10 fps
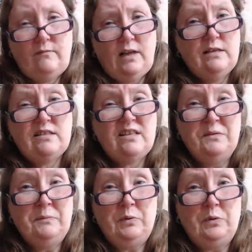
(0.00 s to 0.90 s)
So
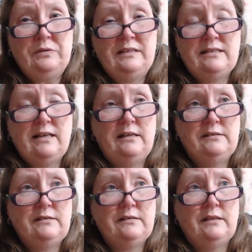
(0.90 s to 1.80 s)
important is
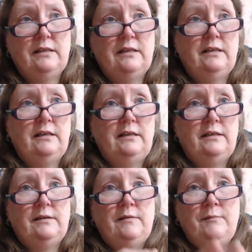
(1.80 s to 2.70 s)
health.
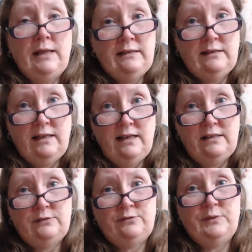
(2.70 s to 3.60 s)
Mental
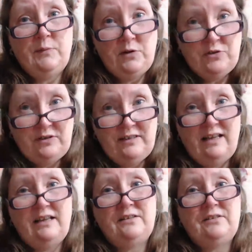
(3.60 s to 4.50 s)
health, emotional
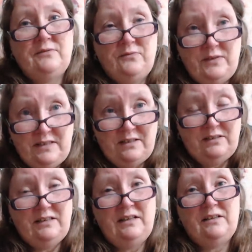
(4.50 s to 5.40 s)
health,
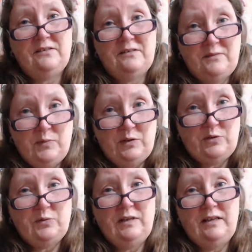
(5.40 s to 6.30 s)
physical health,
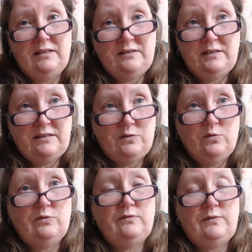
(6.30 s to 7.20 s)
spiritual health. It's
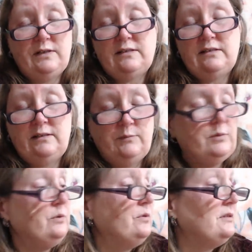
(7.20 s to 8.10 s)
all vitally
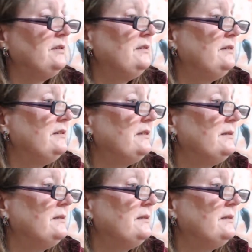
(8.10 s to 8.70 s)
important.